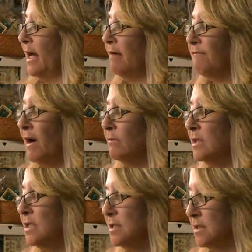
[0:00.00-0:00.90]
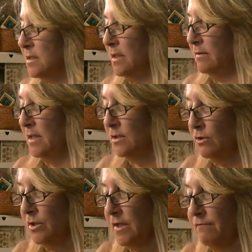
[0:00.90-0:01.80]
I found these. These
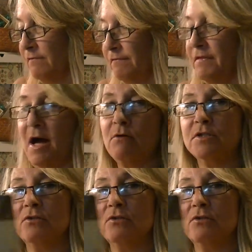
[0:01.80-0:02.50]
are different flowers.